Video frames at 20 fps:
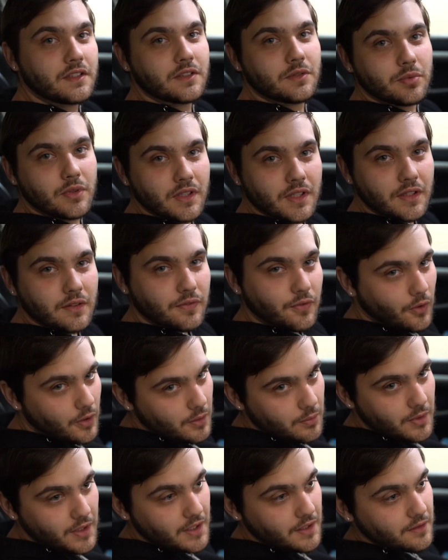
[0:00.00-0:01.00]
is really
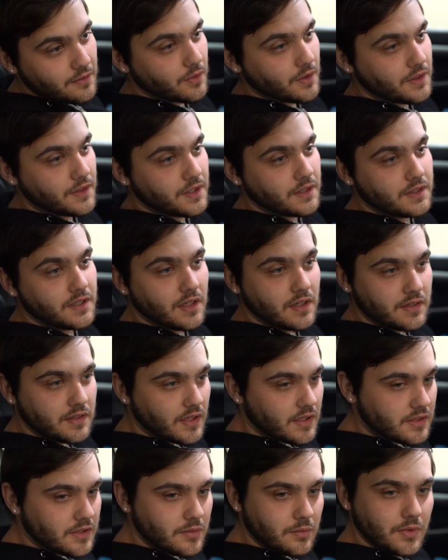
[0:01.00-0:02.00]
informative with the
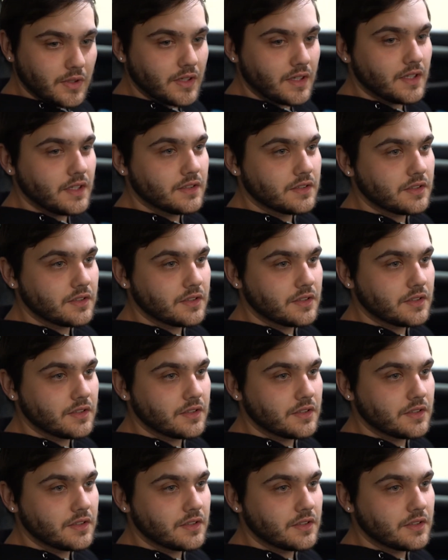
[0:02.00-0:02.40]
TSX community,